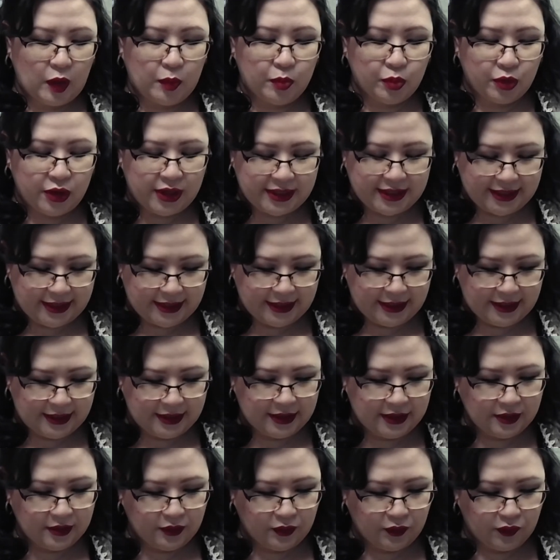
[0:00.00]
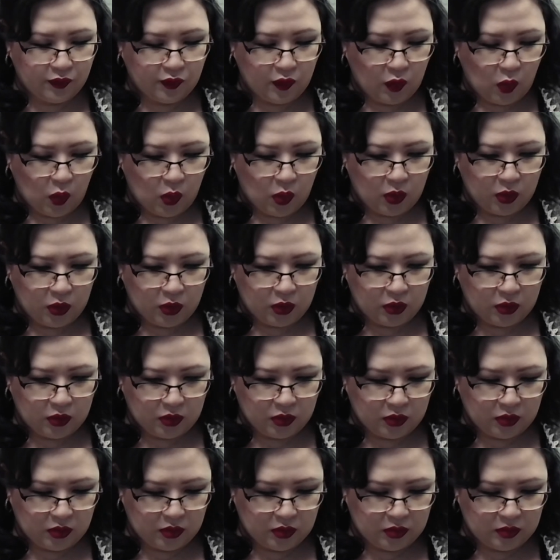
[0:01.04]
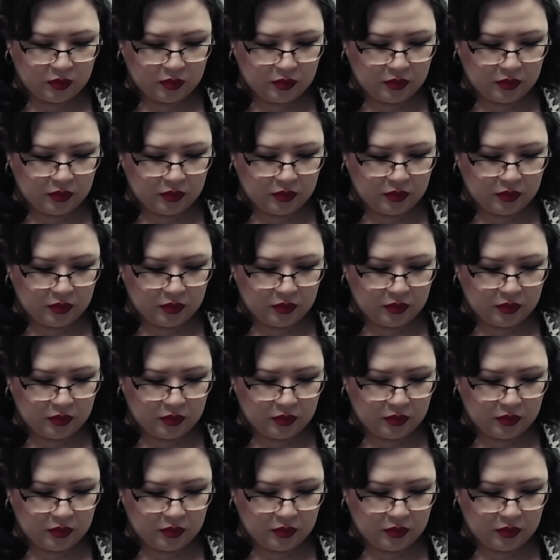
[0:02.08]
present for